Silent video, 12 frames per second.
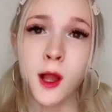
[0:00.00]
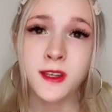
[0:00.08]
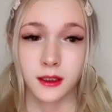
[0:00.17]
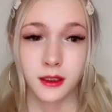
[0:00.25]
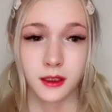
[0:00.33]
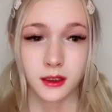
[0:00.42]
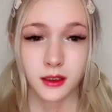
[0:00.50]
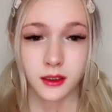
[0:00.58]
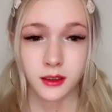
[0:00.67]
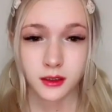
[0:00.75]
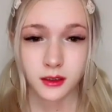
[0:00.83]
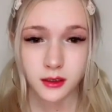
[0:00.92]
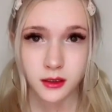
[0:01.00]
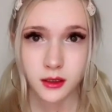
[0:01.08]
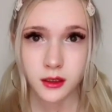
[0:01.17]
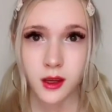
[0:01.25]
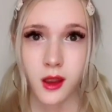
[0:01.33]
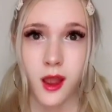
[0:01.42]
Touch, you can send to your soulmate,
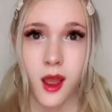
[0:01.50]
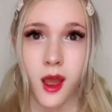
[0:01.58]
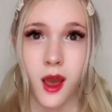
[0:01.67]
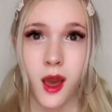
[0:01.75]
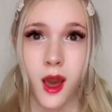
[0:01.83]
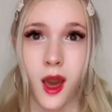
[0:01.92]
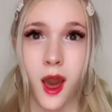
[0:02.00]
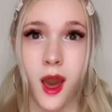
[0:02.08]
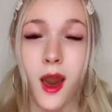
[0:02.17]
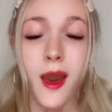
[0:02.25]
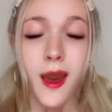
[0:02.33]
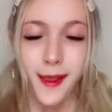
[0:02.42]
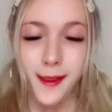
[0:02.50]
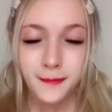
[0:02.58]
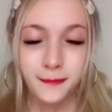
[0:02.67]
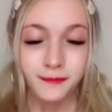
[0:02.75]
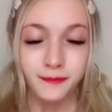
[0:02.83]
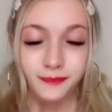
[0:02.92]
and he can send you any object he
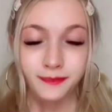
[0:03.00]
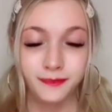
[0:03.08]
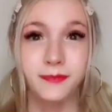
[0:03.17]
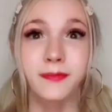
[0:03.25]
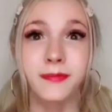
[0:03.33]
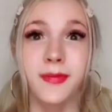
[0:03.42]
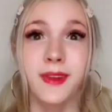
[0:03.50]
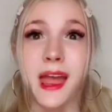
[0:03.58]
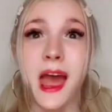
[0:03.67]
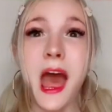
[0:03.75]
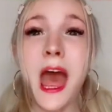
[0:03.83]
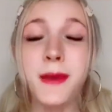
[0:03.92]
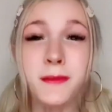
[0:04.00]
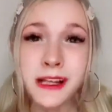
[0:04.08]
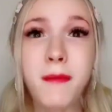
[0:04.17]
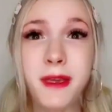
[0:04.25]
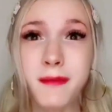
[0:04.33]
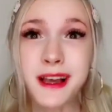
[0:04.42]
touches. I'm gonna...
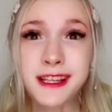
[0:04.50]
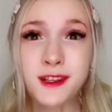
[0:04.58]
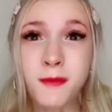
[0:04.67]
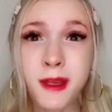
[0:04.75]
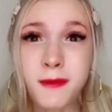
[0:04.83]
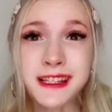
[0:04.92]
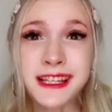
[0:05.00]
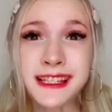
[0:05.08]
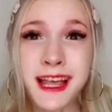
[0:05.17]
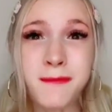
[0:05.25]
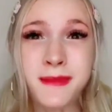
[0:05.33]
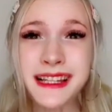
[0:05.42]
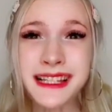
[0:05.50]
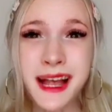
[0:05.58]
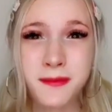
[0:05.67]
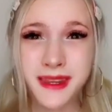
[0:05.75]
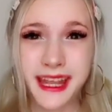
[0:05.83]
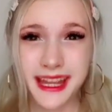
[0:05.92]
My soulmate wants to send me something.